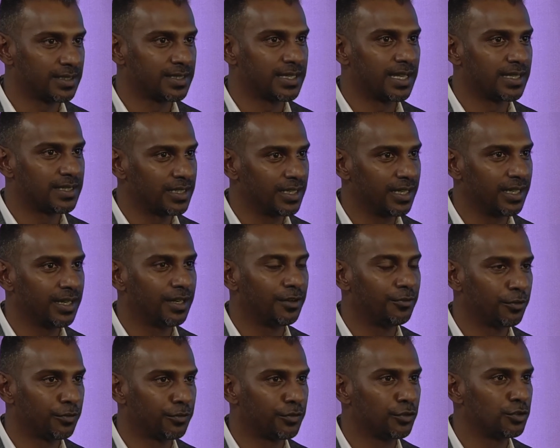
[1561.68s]
that's needed
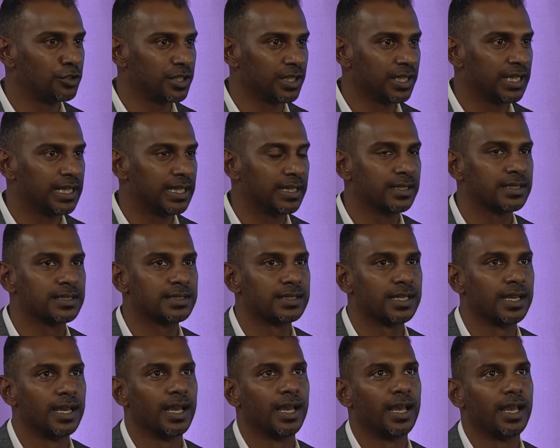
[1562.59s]
for future leaders.
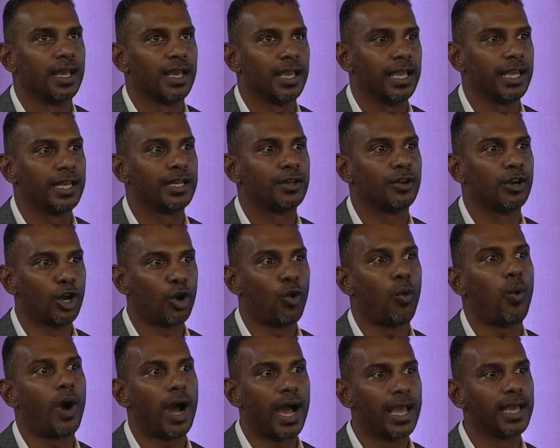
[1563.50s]
It
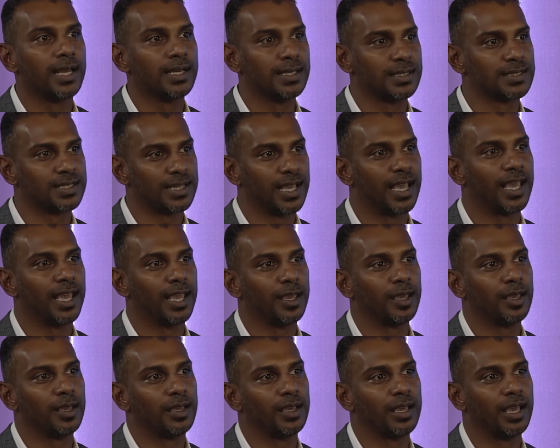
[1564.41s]
requires
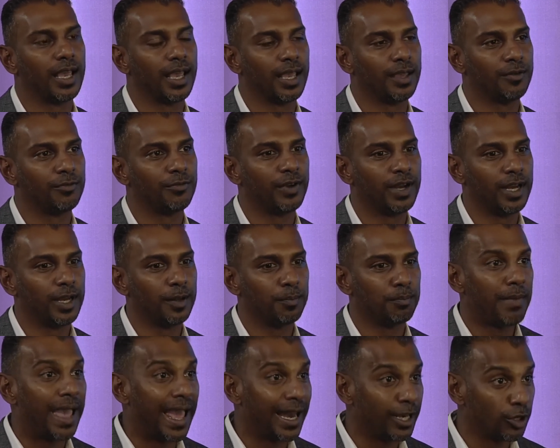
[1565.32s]
a very
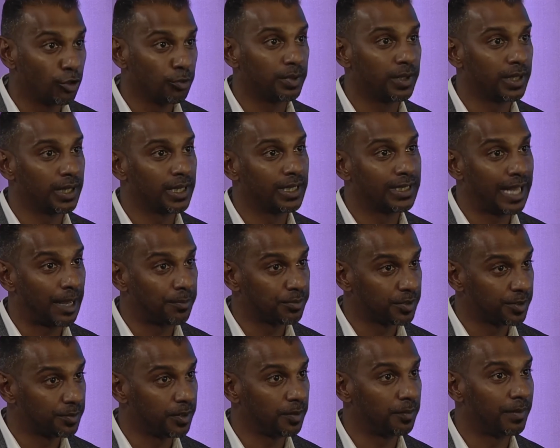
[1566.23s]
malleable,
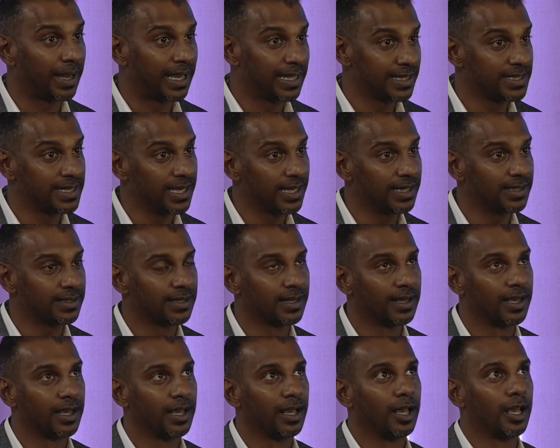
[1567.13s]
adaptable mindset.
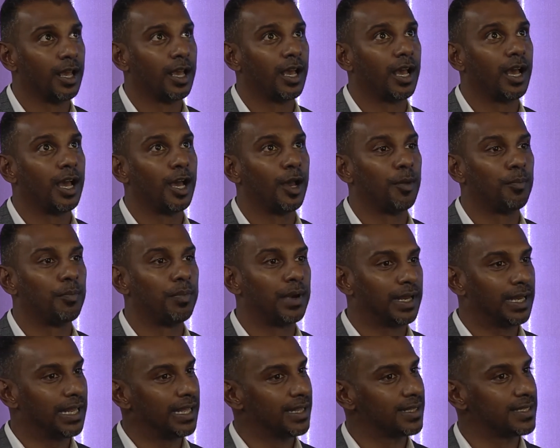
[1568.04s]
But
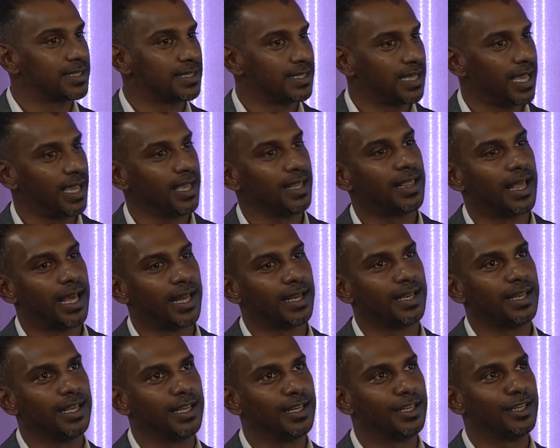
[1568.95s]
in saying that,
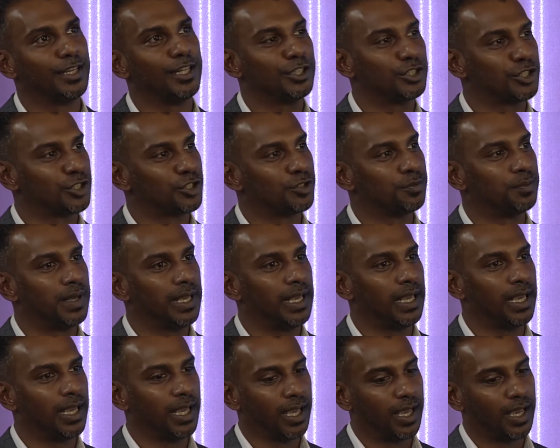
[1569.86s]
it needs to
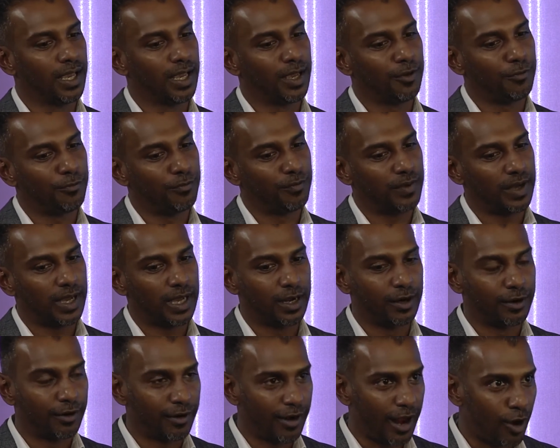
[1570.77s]
be
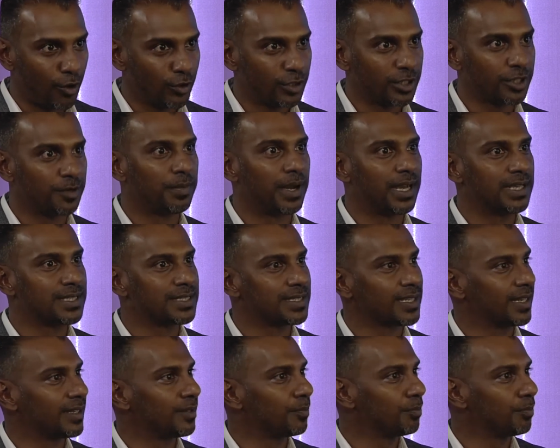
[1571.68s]
grounded by certain